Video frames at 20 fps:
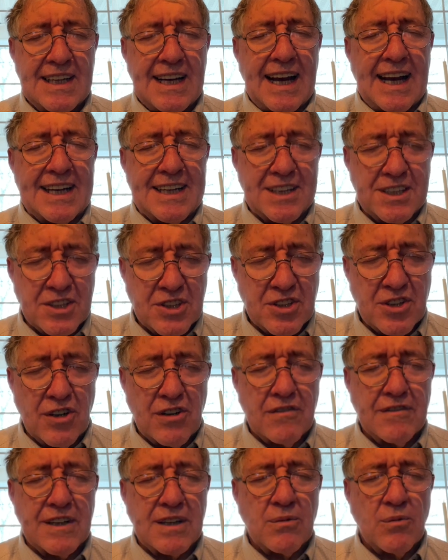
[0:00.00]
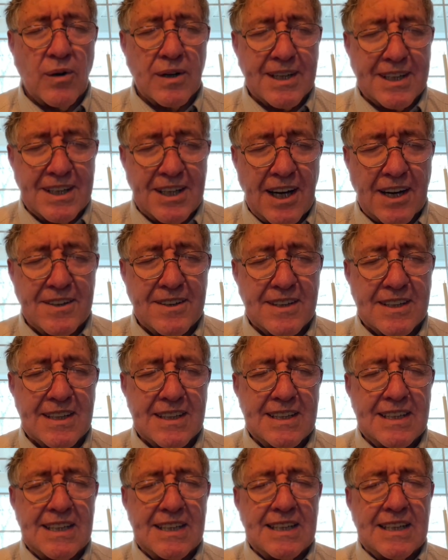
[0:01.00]
And in serving one another,
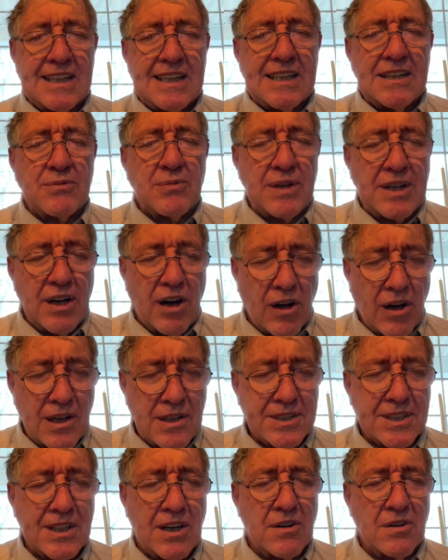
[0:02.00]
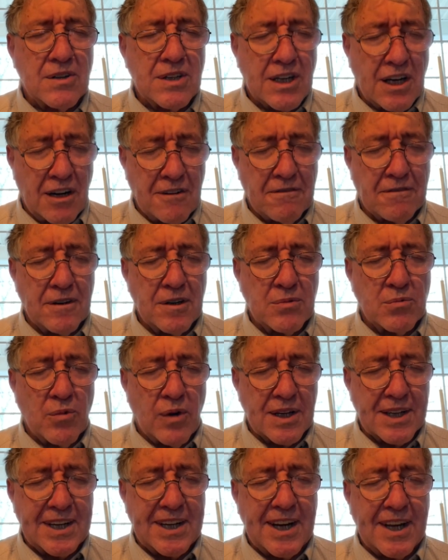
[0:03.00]
we also comfort
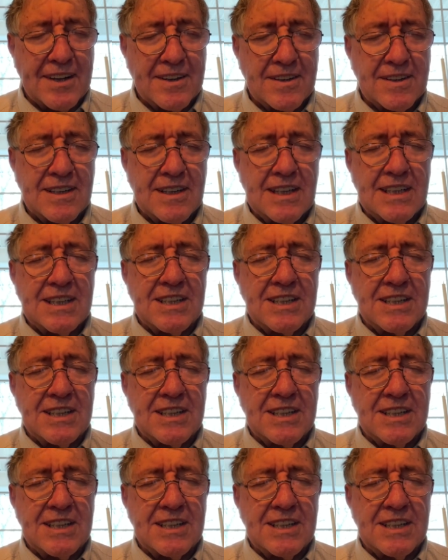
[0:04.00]
one another,